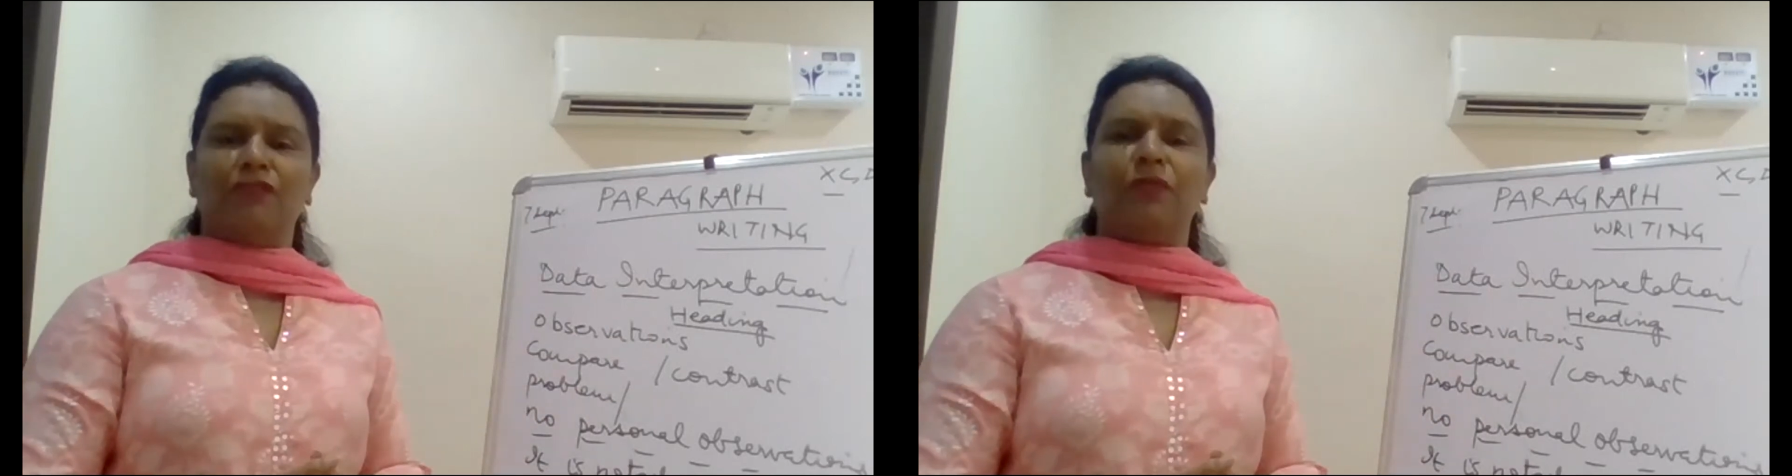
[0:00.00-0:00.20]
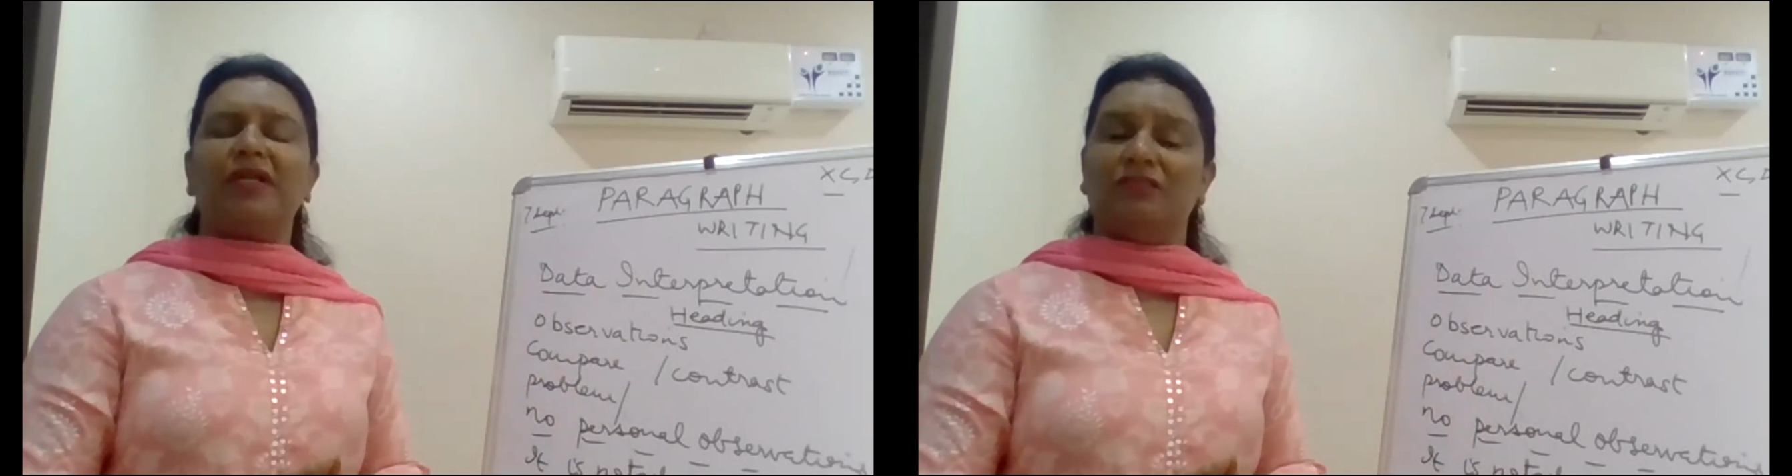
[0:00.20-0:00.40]

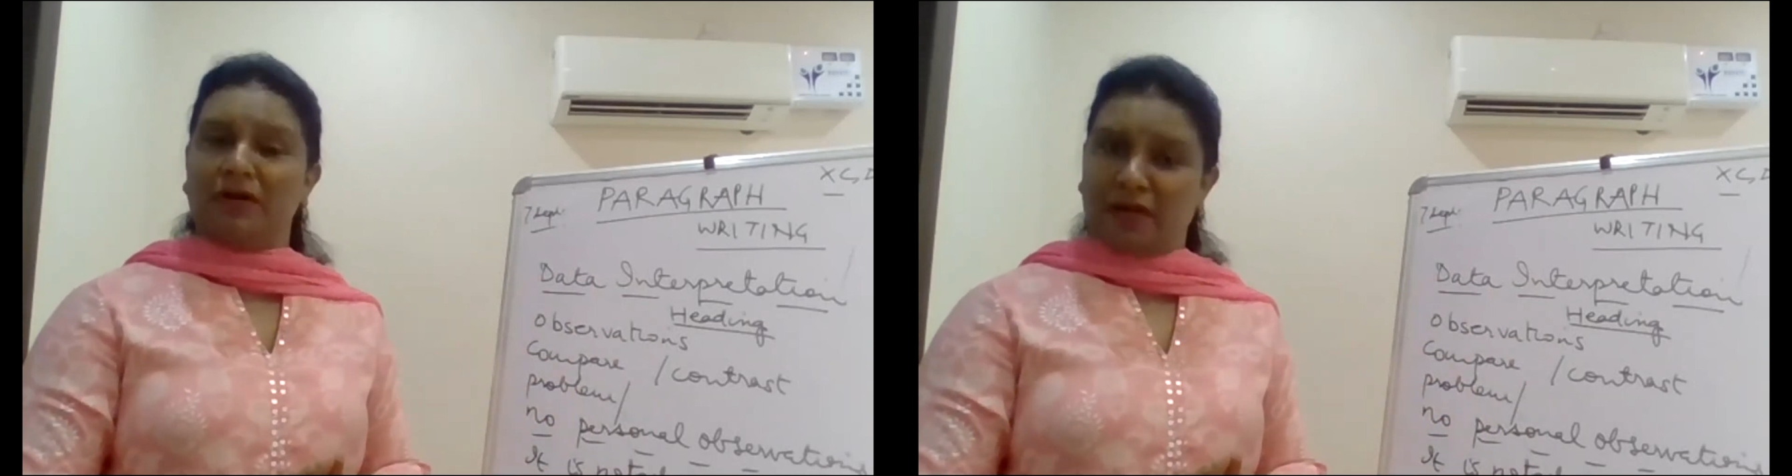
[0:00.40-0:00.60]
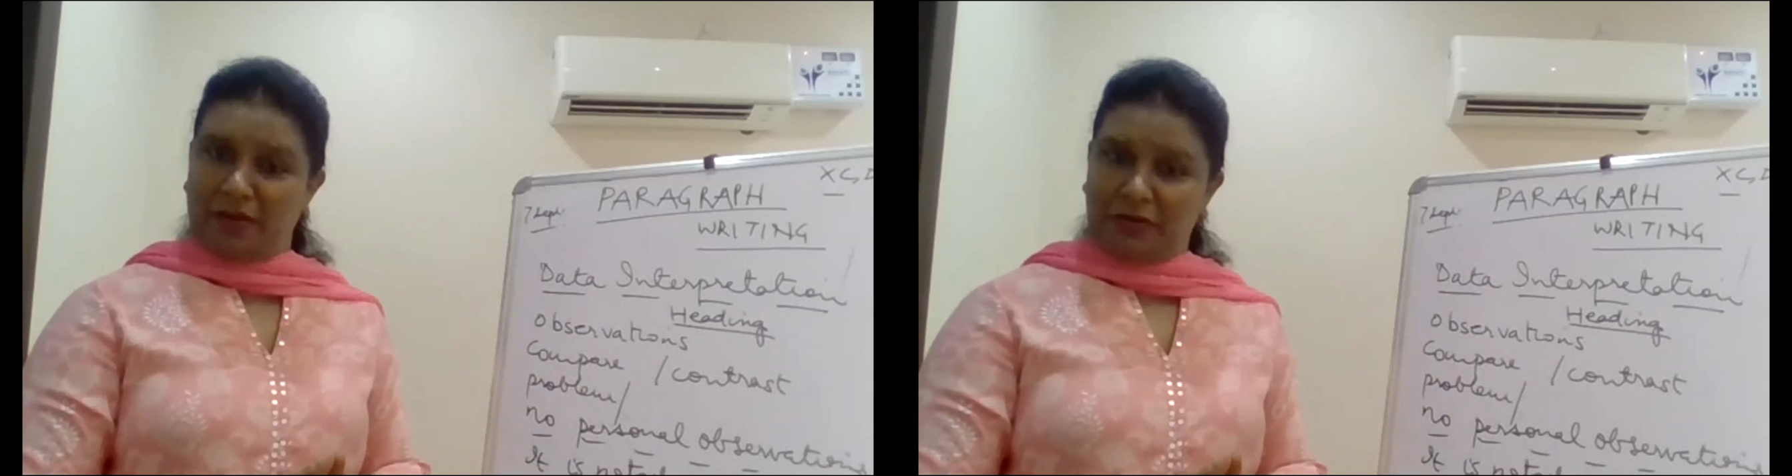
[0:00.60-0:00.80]
whatever
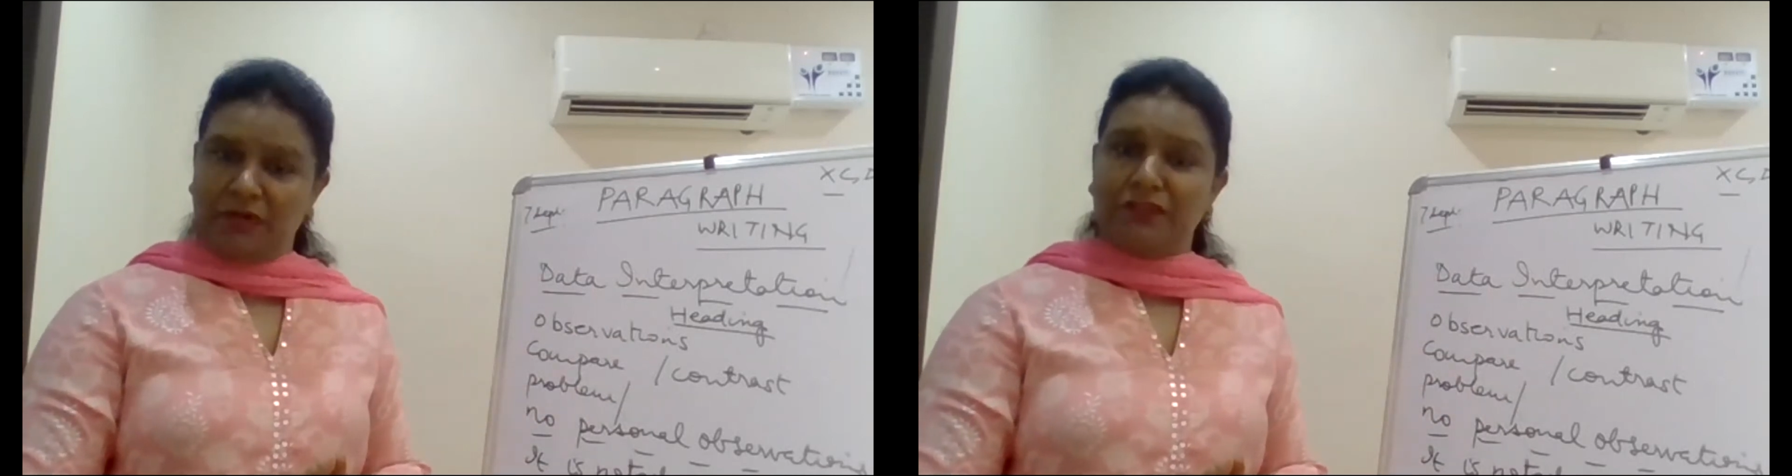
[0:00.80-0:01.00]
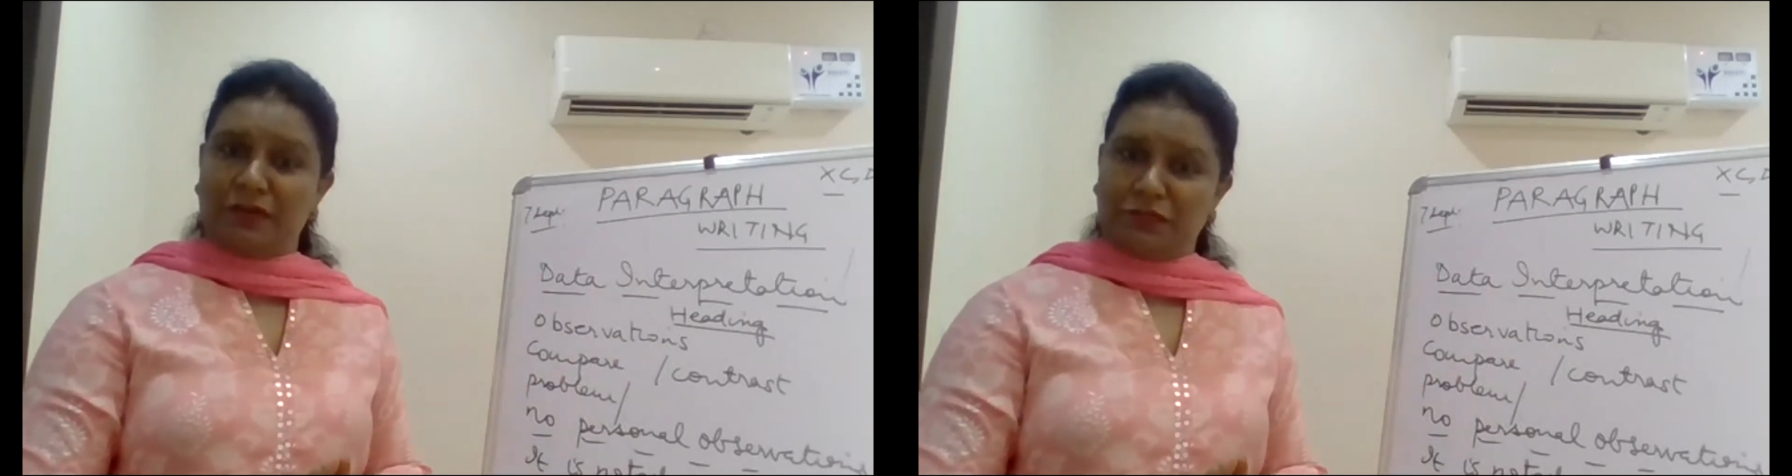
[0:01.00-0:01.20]
kind of
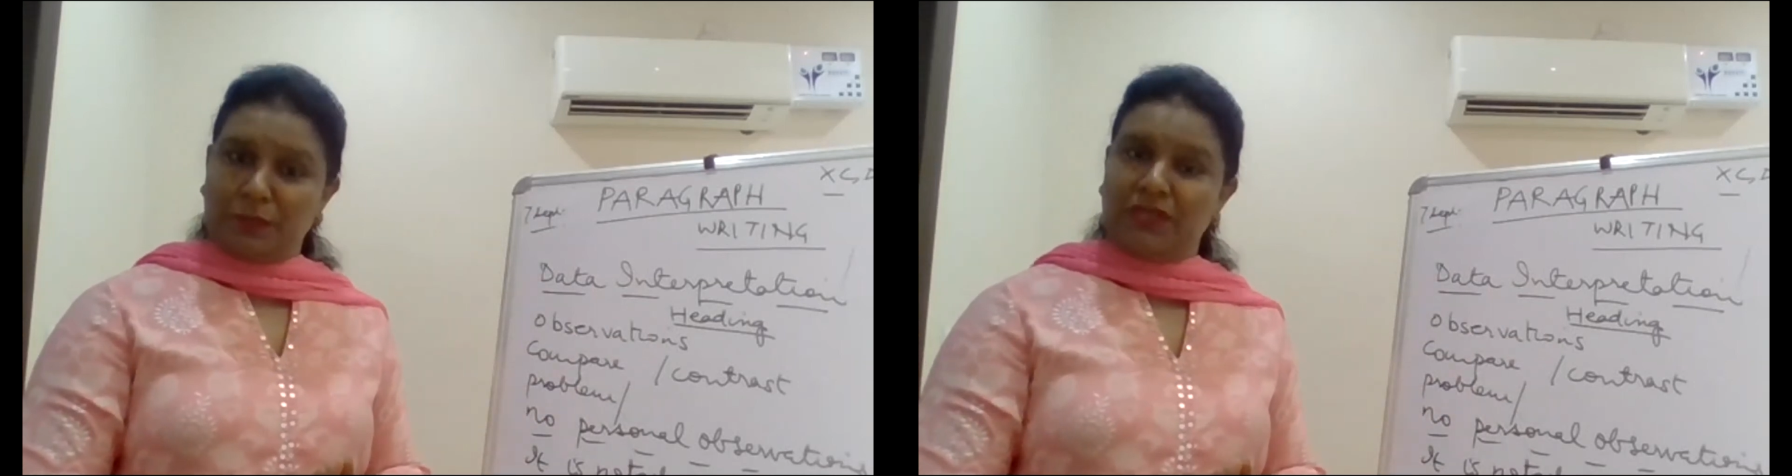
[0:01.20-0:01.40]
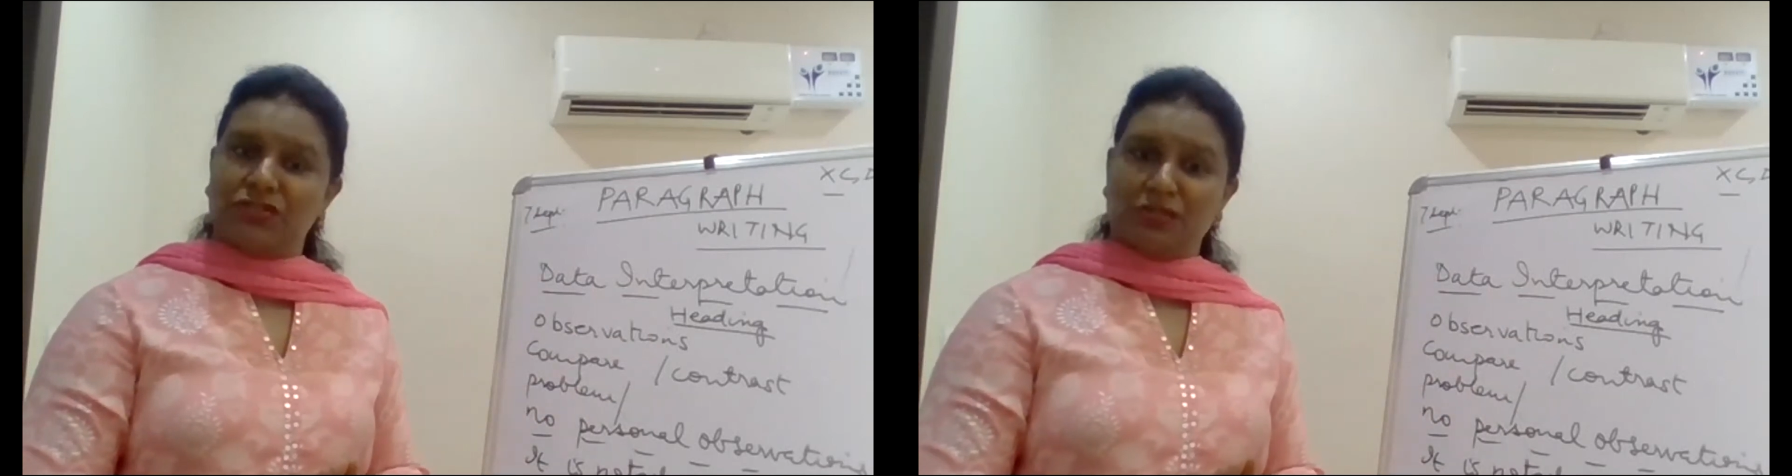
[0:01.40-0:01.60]

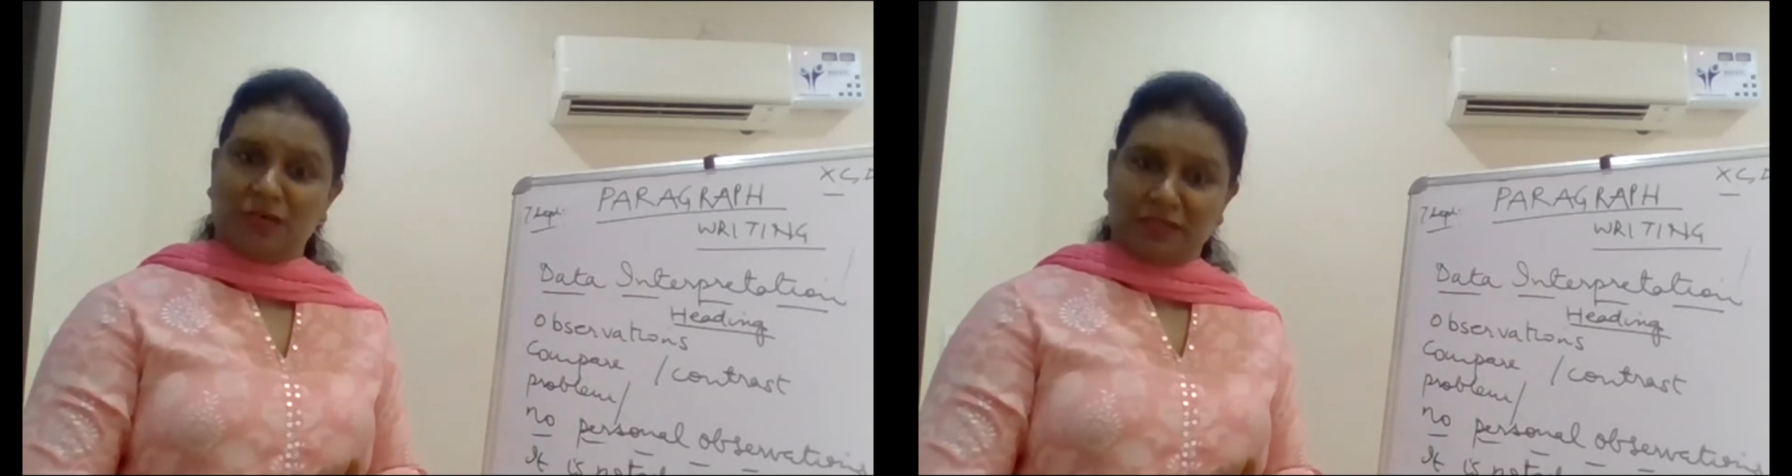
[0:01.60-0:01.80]
information